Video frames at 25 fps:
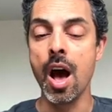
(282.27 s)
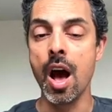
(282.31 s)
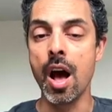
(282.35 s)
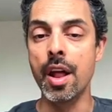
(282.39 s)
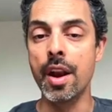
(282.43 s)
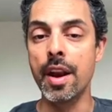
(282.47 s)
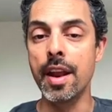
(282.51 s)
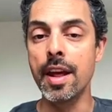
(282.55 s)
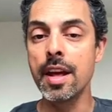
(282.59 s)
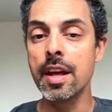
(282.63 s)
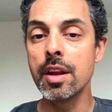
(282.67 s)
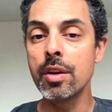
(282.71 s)

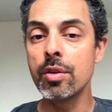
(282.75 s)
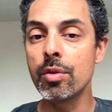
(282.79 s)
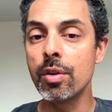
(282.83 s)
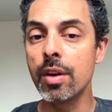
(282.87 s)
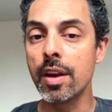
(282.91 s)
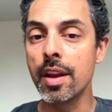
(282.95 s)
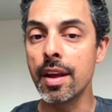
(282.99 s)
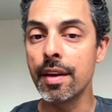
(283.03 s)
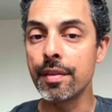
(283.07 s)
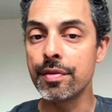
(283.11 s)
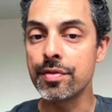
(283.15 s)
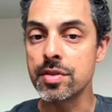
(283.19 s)
And it
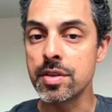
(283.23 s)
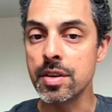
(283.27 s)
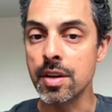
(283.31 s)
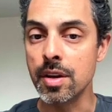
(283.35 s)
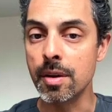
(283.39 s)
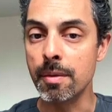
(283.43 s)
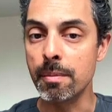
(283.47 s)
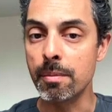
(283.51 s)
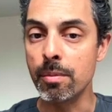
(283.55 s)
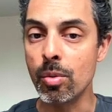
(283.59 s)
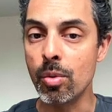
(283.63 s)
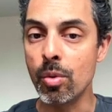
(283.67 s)
lifts in
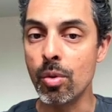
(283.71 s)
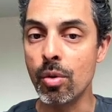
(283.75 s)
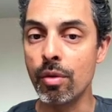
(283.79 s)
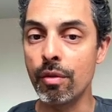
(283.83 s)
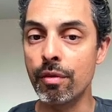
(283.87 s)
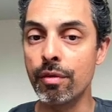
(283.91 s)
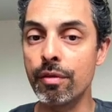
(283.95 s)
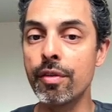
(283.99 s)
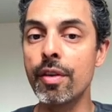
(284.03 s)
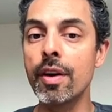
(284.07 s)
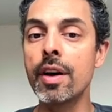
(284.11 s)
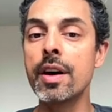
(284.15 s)
a more
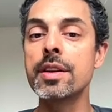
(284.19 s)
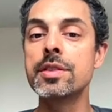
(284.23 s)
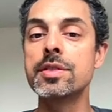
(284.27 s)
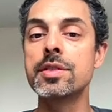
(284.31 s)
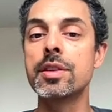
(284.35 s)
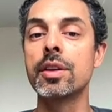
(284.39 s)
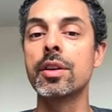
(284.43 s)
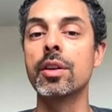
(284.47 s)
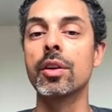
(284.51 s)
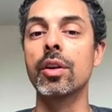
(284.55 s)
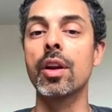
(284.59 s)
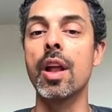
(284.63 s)

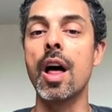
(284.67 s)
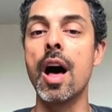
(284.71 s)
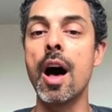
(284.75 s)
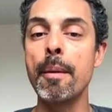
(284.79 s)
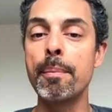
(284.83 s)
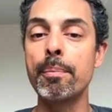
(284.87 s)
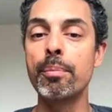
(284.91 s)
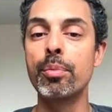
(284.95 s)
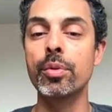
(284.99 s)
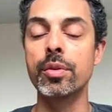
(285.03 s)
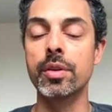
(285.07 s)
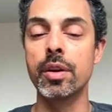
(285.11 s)
vertical
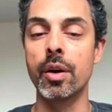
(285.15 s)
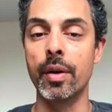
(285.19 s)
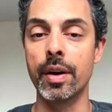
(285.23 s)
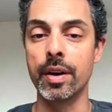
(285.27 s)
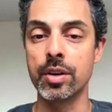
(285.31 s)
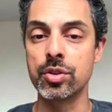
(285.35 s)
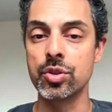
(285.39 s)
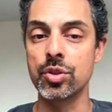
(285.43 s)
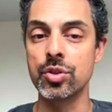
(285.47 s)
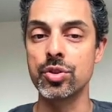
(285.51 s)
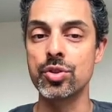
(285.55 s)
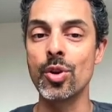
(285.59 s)
upward
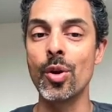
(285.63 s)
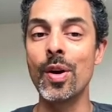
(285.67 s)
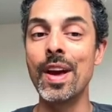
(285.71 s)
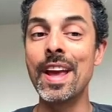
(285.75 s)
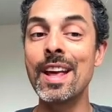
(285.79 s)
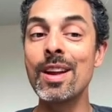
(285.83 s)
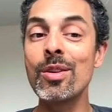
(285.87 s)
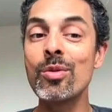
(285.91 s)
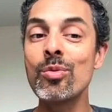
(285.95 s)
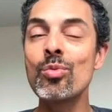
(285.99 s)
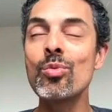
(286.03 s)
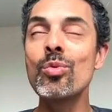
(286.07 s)
direction. So
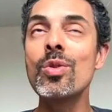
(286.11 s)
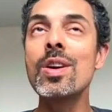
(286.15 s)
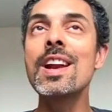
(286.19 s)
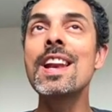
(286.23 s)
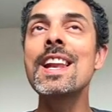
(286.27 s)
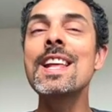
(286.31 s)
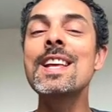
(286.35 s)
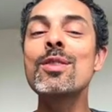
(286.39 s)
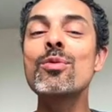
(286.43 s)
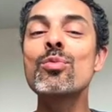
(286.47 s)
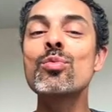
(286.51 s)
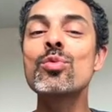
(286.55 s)
it
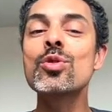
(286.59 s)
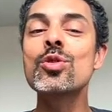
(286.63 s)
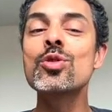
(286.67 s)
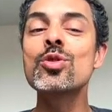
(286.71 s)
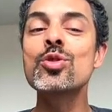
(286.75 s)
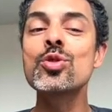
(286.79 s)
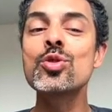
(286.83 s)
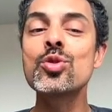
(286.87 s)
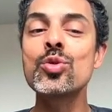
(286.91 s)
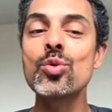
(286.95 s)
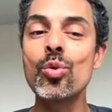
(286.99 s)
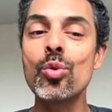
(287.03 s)
really
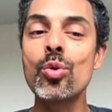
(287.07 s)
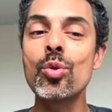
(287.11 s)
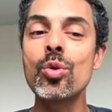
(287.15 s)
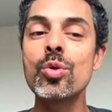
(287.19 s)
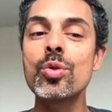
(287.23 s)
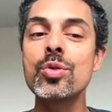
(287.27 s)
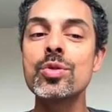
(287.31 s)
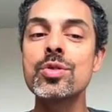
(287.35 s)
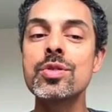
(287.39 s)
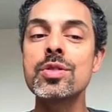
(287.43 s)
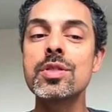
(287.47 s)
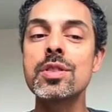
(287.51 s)

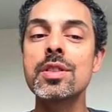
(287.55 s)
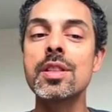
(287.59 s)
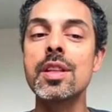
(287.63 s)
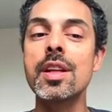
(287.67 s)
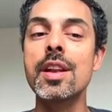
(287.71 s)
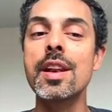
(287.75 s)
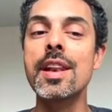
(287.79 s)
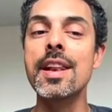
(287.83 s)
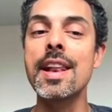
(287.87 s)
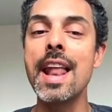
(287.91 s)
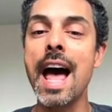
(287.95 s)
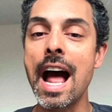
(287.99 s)
restores the
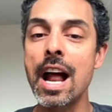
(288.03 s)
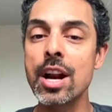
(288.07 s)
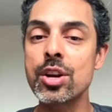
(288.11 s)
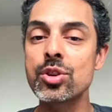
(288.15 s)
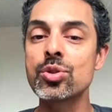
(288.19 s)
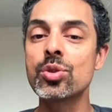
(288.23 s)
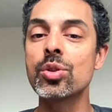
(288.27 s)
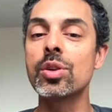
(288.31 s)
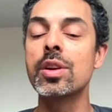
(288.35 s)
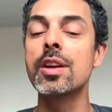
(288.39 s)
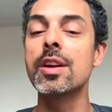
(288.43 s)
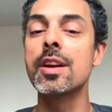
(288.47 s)

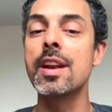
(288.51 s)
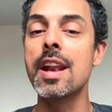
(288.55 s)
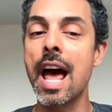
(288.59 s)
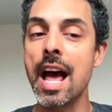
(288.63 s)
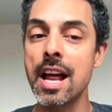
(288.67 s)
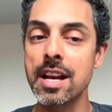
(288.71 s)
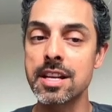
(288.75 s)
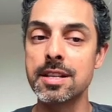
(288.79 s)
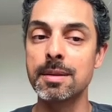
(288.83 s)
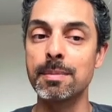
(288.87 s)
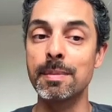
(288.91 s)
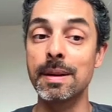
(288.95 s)
natural
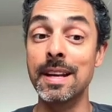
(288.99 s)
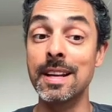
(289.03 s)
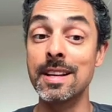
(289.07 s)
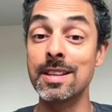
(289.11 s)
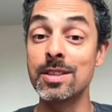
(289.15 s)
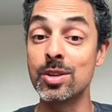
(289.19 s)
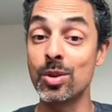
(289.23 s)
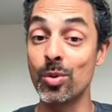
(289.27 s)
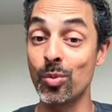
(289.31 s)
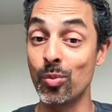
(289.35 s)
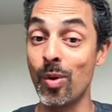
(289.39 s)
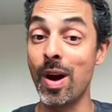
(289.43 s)
anatomy
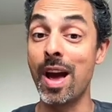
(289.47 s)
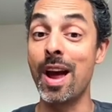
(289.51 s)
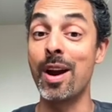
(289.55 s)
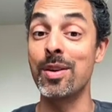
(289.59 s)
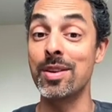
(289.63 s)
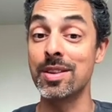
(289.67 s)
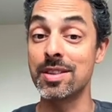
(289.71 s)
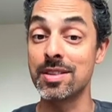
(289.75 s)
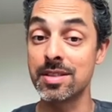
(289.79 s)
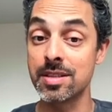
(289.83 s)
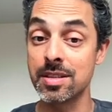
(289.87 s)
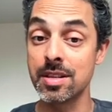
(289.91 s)
to where
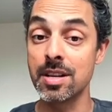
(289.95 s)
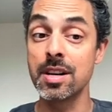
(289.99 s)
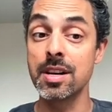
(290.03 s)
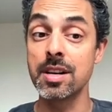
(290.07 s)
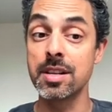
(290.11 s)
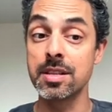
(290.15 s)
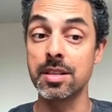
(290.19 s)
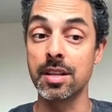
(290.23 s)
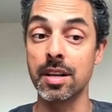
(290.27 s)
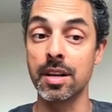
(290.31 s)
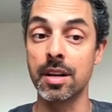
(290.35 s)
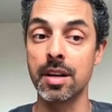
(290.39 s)
it
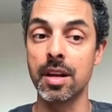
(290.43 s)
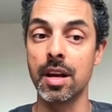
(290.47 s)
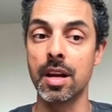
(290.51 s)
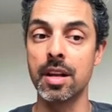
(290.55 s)
started.